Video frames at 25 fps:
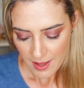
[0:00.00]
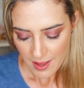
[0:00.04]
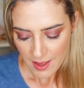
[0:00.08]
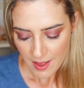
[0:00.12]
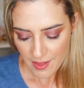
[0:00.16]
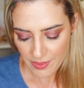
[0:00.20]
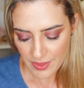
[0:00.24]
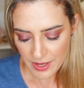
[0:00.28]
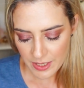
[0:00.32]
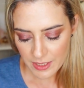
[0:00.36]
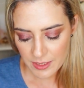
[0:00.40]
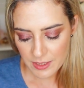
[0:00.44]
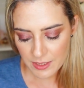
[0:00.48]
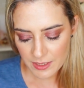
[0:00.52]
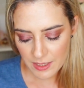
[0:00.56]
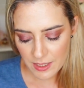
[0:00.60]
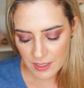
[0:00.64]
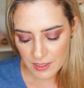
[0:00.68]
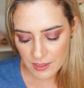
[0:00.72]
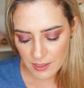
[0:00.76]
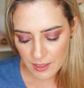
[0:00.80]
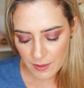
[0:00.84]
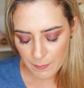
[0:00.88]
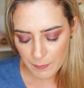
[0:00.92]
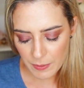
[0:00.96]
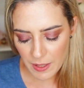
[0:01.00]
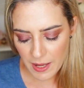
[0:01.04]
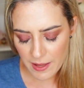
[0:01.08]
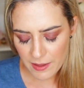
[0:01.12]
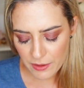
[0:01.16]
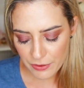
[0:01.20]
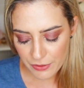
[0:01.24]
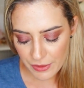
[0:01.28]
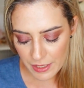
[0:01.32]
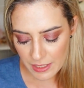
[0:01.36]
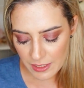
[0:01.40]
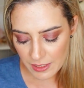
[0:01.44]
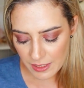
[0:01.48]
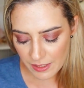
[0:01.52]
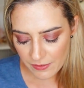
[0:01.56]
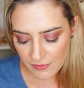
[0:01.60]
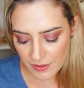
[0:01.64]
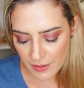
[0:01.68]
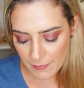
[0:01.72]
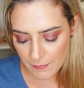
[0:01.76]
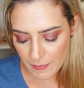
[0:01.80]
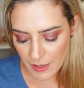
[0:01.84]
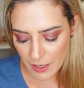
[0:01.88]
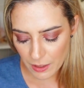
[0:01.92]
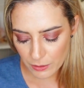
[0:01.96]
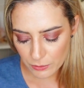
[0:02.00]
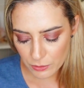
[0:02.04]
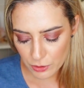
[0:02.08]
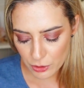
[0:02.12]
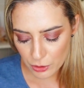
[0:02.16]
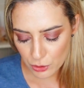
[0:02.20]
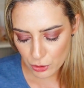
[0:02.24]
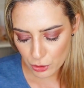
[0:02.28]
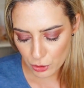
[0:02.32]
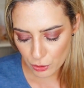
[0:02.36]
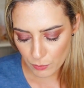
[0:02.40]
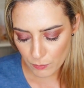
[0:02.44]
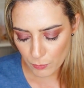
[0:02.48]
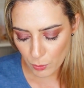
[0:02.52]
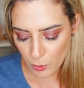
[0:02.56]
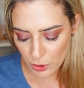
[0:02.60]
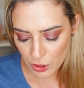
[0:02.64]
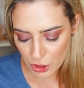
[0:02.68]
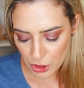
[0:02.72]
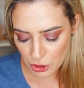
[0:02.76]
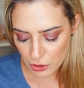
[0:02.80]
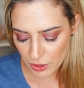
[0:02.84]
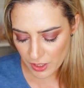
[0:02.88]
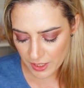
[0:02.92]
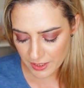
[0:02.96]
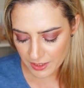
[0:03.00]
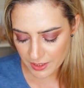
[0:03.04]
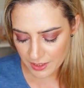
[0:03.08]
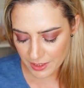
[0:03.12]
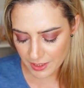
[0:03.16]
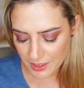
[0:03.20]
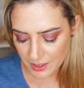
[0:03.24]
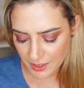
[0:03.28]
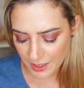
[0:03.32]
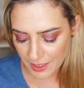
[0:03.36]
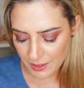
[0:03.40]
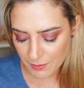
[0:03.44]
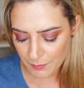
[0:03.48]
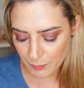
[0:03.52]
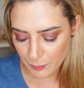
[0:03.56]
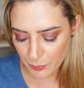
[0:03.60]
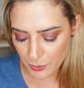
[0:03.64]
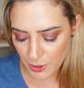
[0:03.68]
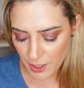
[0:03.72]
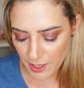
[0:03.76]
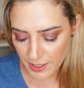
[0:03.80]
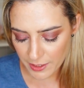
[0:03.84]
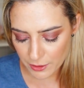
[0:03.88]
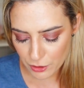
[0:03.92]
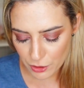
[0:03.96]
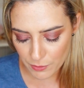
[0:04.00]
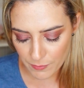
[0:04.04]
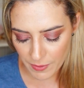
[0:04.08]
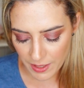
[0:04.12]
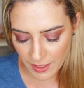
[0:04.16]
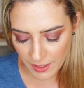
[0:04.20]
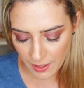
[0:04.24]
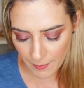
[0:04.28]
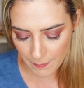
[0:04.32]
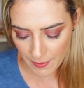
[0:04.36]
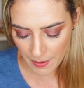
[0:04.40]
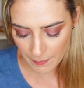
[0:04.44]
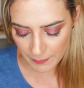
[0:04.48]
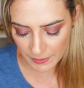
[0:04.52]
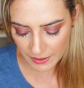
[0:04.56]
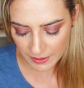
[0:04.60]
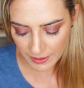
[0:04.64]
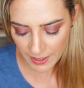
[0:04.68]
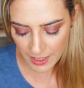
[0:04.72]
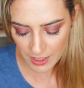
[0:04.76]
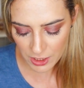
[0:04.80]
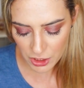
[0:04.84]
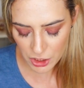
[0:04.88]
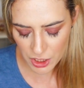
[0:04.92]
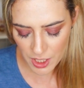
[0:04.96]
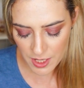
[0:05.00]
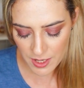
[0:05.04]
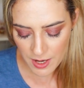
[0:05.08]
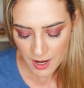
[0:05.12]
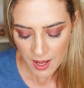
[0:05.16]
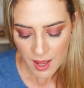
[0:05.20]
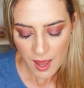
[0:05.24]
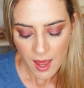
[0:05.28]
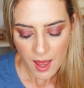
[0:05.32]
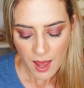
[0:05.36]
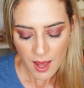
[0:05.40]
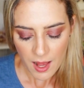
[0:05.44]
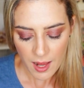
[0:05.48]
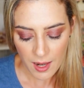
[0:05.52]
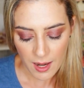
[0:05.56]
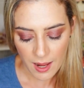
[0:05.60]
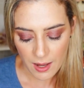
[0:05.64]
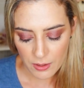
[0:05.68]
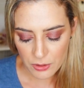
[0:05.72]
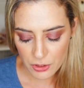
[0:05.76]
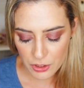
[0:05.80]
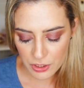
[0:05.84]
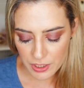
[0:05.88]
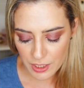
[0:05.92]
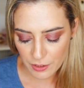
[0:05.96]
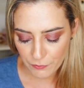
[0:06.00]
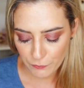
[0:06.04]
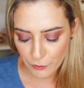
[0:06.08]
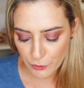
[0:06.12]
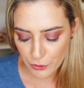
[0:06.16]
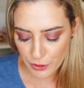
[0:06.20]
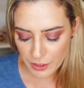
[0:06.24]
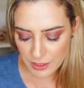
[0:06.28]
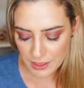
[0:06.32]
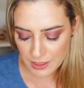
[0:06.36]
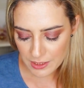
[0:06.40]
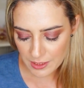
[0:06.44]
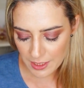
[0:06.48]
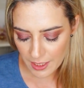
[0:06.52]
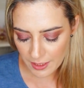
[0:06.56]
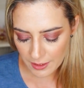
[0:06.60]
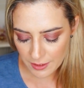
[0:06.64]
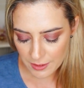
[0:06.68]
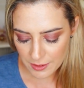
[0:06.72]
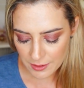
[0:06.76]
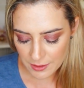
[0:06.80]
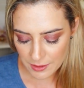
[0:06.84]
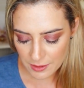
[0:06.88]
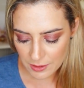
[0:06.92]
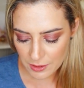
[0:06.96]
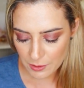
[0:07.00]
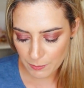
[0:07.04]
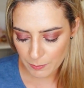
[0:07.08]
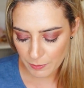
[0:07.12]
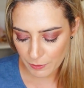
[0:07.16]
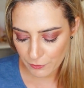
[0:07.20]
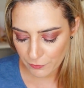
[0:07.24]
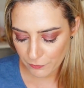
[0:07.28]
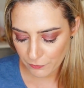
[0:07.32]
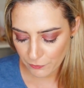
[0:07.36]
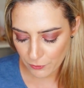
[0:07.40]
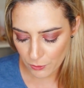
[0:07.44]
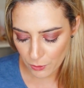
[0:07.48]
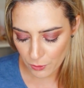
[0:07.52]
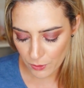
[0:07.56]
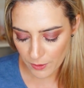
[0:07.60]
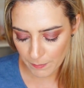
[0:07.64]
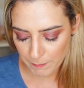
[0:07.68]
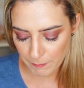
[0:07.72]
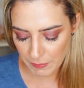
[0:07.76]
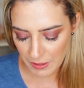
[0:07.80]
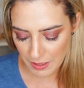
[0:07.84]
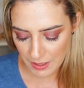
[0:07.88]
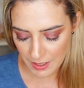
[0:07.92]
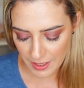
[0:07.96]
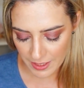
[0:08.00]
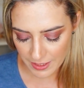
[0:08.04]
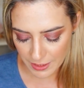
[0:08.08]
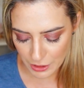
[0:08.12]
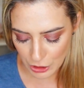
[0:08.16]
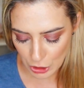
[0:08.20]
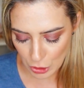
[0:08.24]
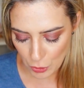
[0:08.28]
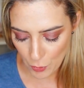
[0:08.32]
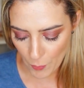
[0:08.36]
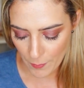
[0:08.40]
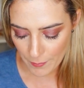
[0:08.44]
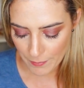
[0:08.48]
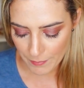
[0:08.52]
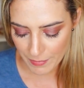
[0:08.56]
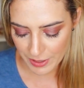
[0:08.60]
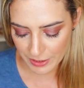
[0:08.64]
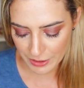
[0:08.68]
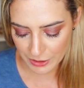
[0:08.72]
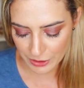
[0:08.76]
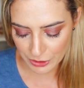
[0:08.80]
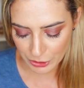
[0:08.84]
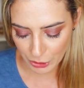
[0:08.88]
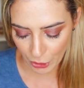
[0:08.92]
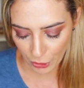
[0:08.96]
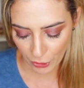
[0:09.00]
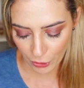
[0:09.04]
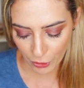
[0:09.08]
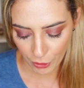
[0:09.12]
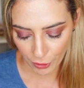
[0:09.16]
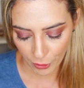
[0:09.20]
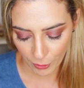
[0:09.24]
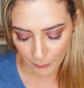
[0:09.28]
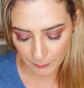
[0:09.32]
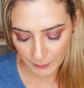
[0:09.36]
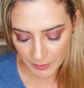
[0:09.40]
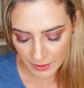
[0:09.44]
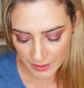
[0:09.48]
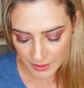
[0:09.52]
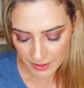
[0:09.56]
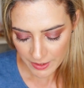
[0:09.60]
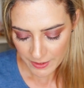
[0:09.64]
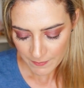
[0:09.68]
And then it says, apply a thin even amount to moisturized skin prior to makeup application. Allowed to set for 30 seconds before applying your makeup.